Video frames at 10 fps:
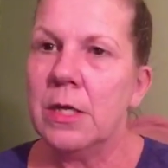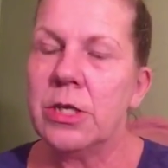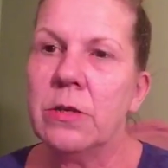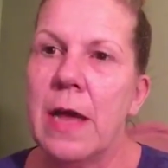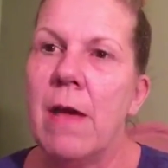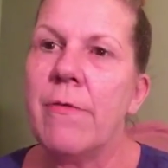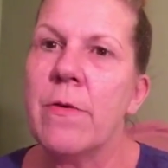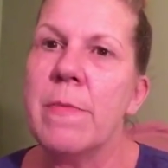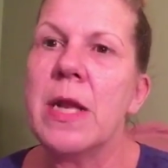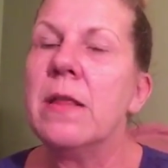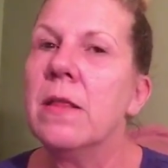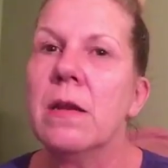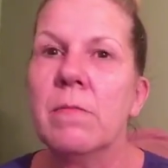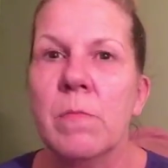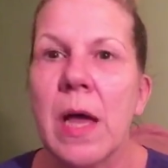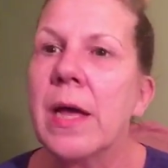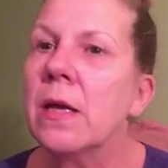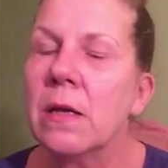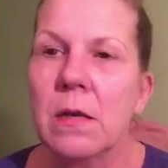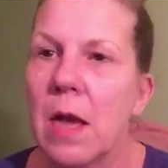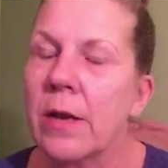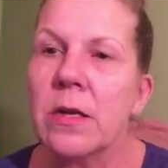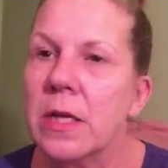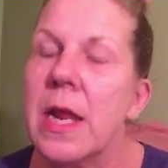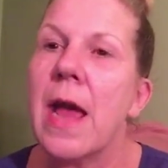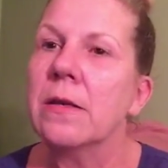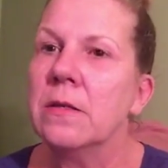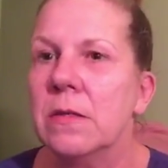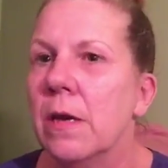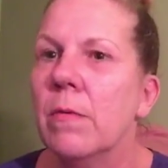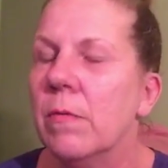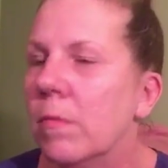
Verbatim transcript: chilled out for a minute, and then I couldn't connect, so